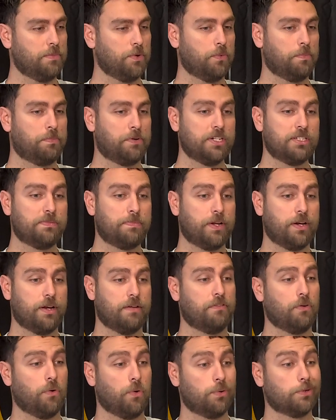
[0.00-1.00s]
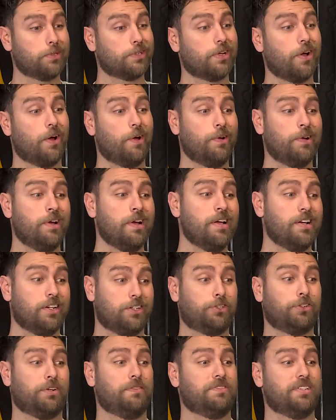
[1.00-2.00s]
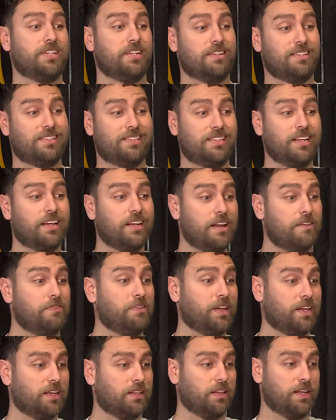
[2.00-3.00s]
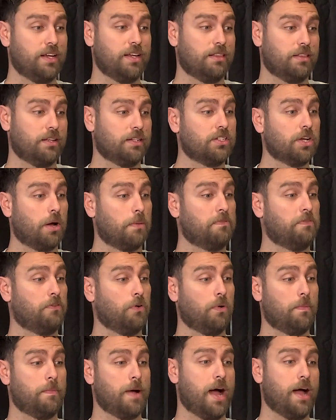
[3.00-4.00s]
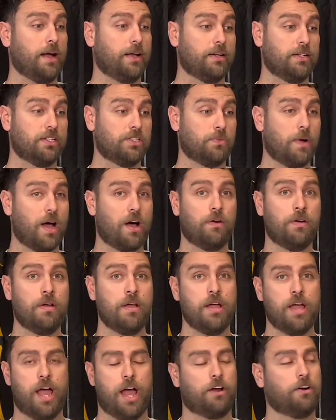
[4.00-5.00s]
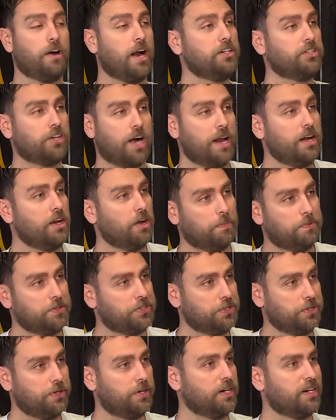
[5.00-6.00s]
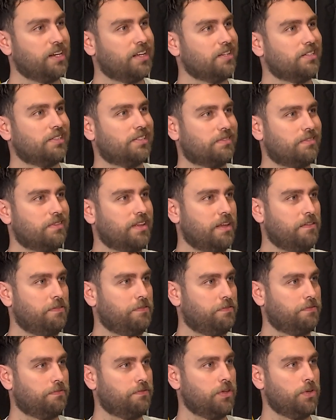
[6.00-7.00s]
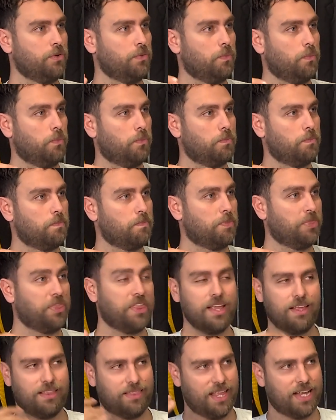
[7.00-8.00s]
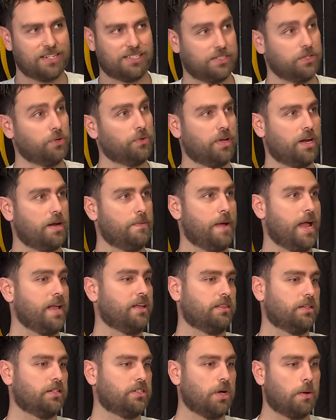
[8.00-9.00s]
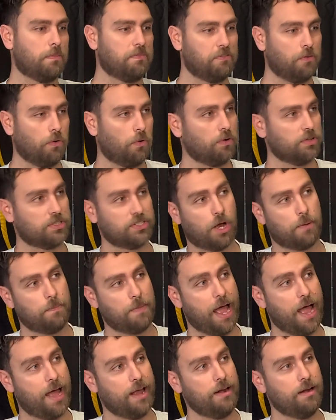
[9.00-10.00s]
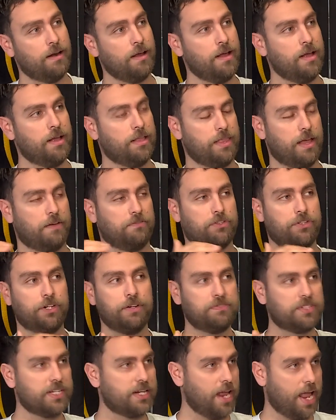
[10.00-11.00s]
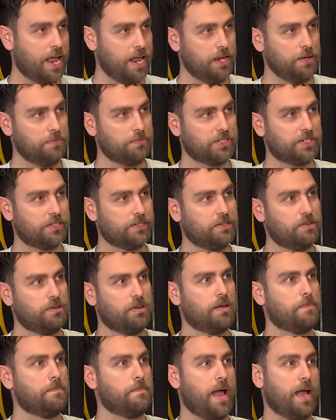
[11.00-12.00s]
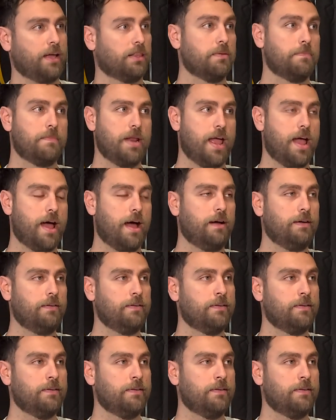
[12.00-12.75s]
Yeah. Brisbane have also drifted significantly in the top four market as well. A great trading opportunity, because if you think they're still going to make the top four, top eight, they've drifted heaps, you can back them now